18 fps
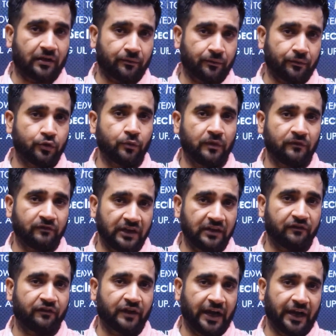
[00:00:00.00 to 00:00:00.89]
to be very
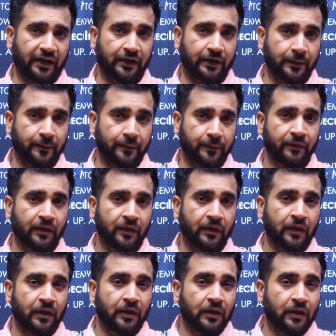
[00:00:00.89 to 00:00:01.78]
frank,
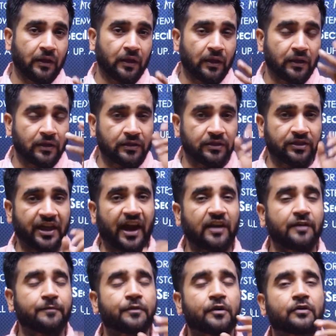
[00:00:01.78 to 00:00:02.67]

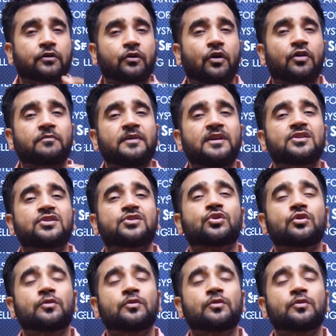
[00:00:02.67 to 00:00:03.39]
that procurement should